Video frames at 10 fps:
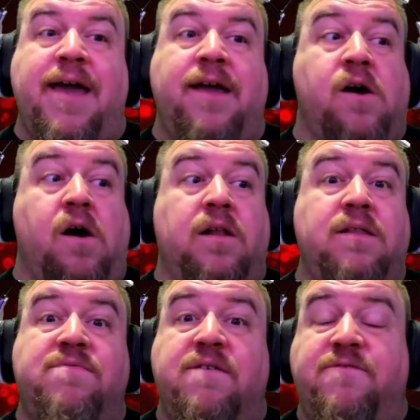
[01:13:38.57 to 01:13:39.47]
and
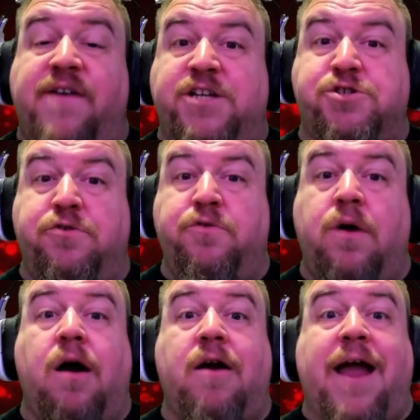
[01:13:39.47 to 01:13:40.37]
all of the
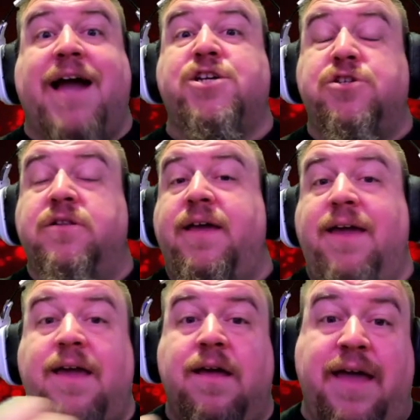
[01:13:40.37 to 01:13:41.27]
Ventrue are
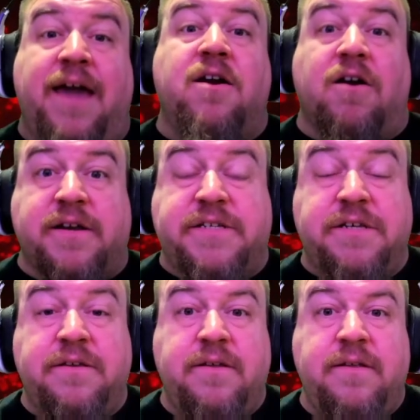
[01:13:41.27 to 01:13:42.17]
actually Anarchs.